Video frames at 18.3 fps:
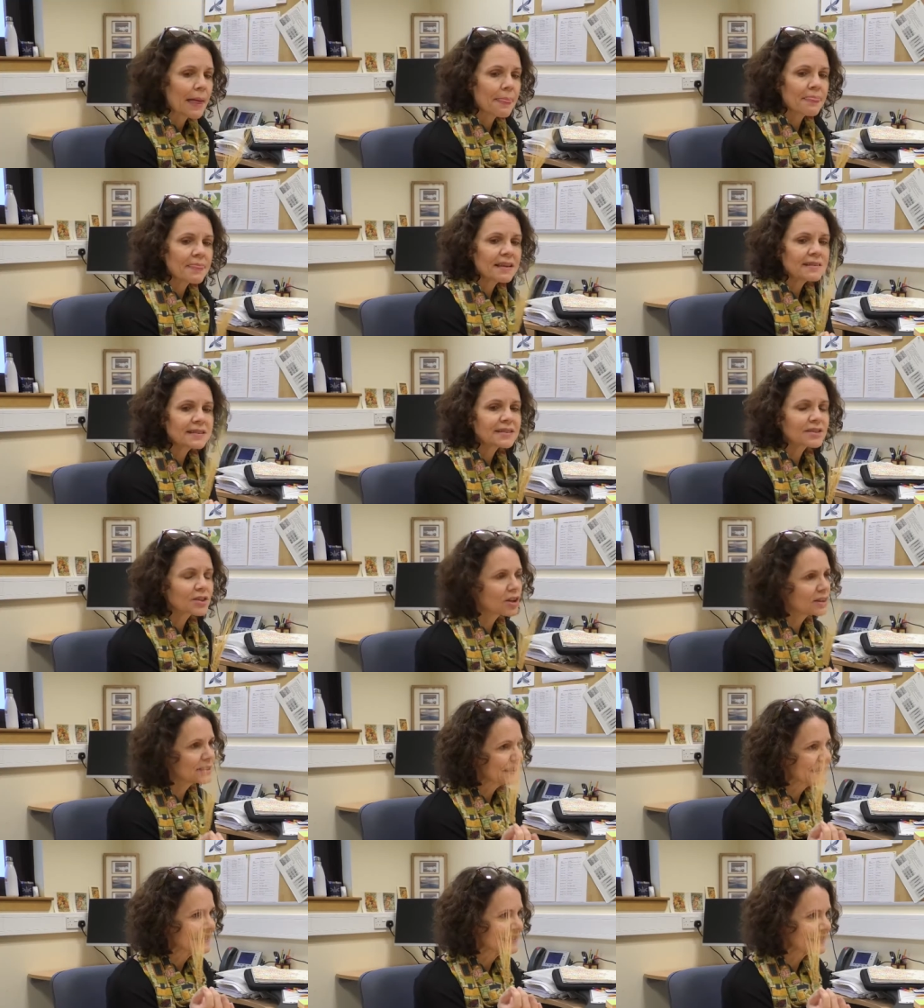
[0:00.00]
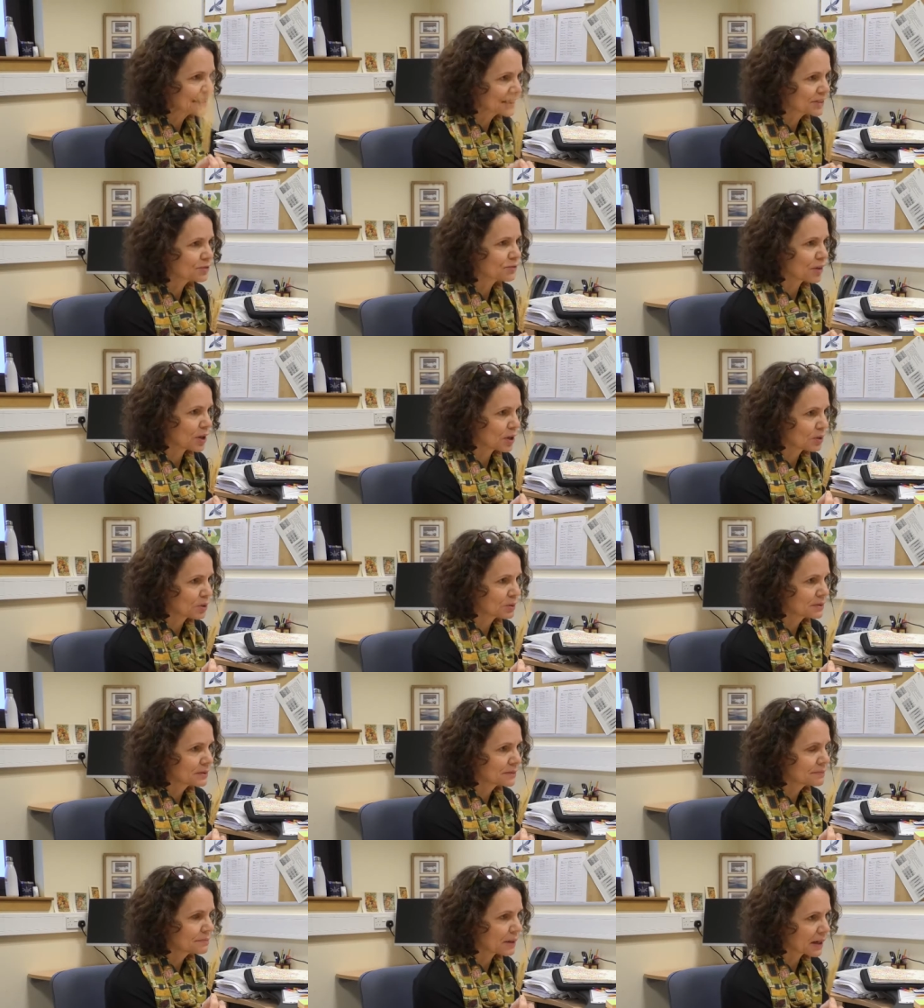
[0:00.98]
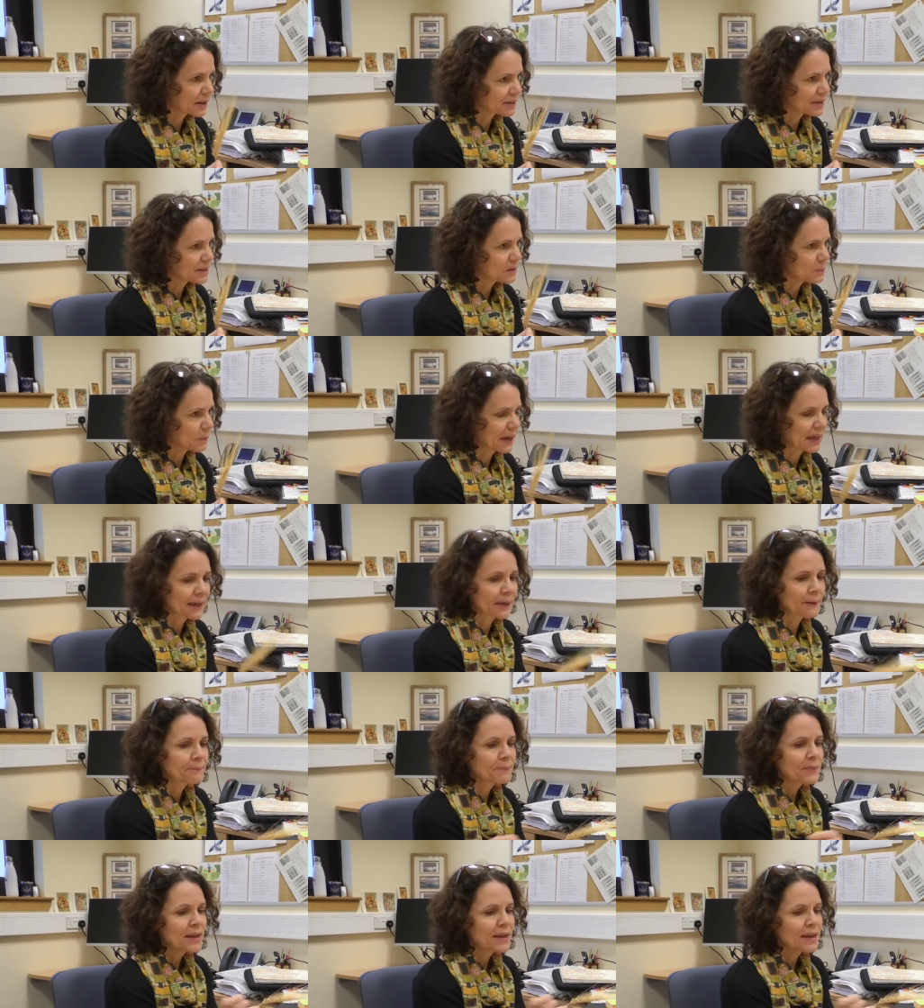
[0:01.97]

And this is called a 6-row barley spike.